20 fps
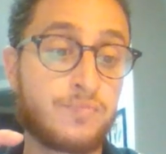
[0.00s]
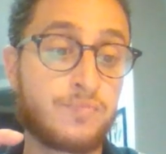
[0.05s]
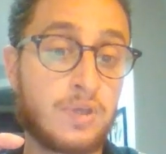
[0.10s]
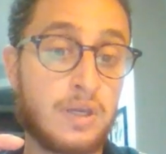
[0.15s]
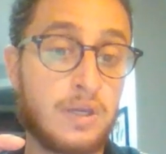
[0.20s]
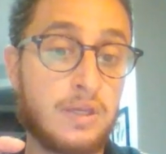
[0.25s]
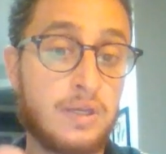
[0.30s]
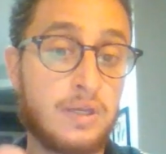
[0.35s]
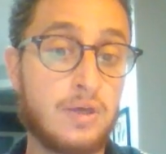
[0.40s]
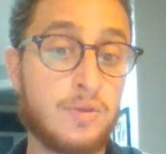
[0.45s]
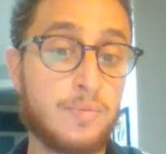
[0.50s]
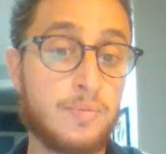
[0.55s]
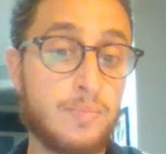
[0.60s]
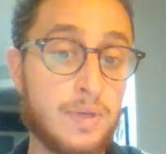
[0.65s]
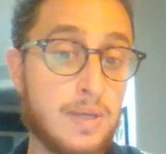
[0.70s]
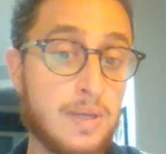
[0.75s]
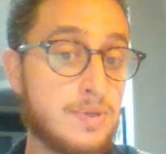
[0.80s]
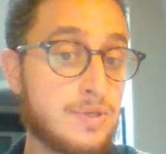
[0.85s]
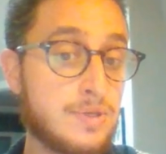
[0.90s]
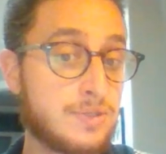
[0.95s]
Okay, now the
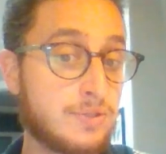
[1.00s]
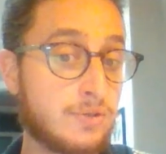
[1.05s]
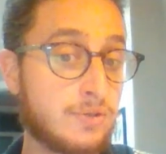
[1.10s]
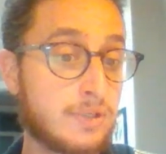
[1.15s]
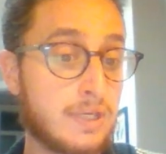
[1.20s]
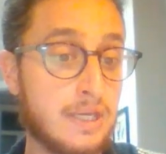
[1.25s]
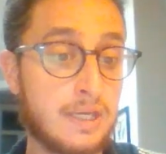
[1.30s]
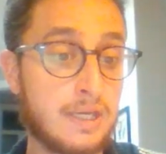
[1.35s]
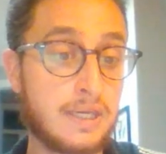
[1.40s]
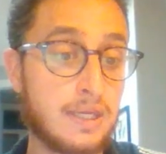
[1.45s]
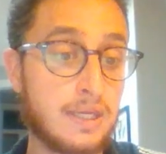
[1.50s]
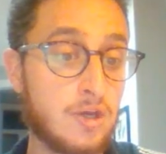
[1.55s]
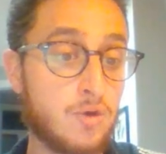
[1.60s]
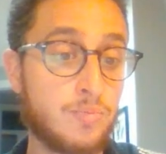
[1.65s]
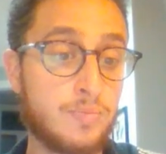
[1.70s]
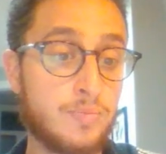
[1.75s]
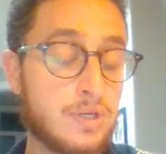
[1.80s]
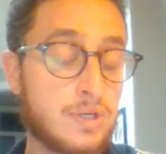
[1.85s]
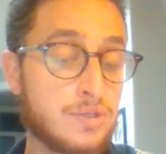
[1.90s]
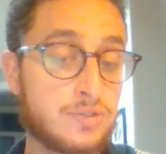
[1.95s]
baby still can't get
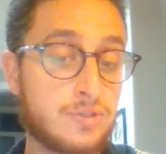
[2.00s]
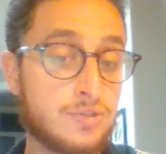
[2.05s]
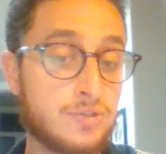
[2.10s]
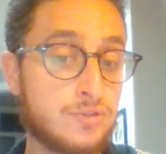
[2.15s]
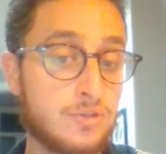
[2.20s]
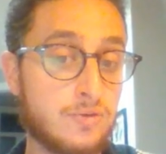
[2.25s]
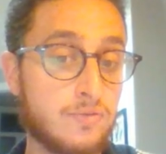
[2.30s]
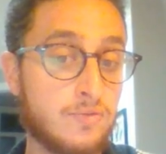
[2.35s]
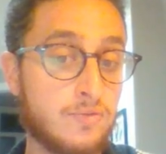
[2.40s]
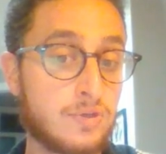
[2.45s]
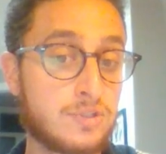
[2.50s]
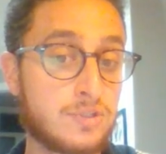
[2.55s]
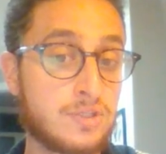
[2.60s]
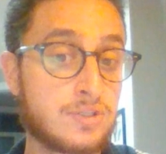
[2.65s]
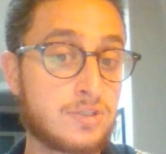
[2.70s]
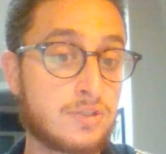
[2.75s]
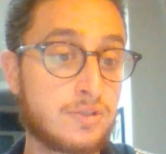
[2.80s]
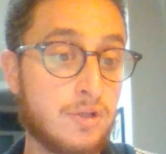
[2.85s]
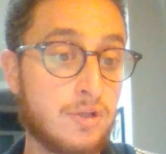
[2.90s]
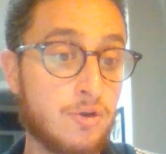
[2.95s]
out because the cervix
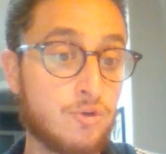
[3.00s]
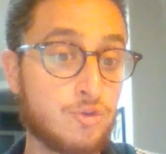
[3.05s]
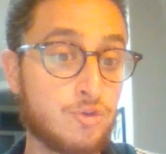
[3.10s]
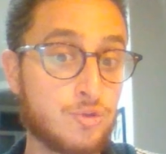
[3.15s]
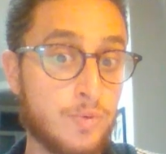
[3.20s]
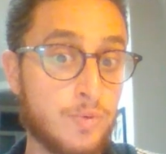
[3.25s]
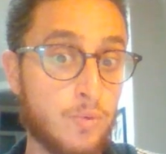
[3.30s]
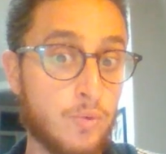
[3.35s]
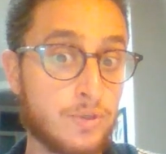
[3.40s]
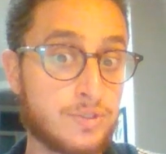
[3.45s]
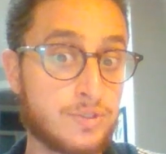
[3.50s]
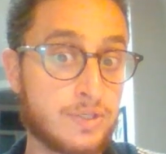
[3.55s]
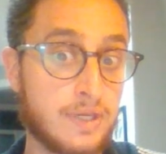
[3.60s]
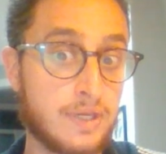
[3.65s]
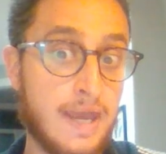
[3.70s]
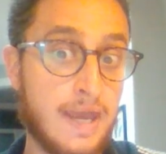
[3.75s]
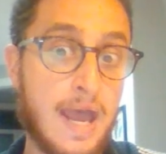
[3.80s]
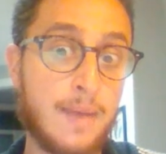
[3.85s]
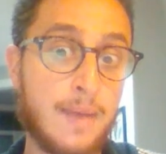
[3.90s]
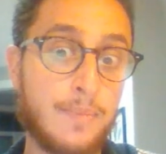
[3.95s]
is closed. But what's
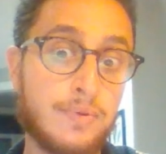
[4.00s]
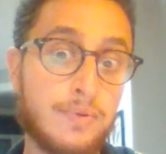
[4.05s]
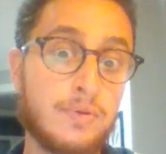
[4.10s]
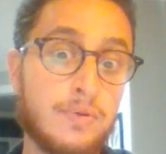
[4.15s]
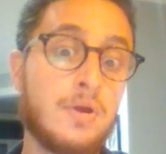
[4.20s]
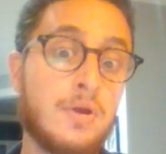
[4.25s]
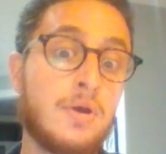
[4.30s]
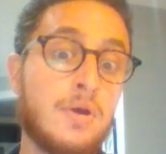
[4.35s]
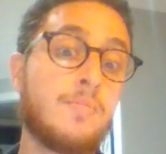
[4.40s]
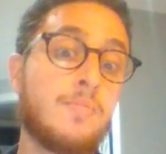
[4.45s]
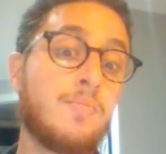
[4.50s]
going to happen?